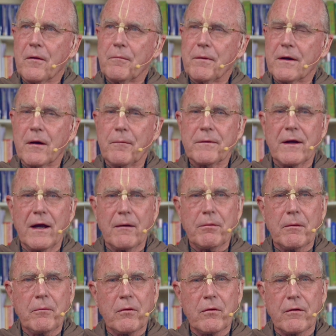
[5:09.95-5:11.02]
become
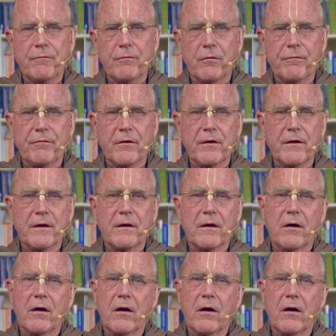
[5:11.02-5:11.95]
capable of fulfilling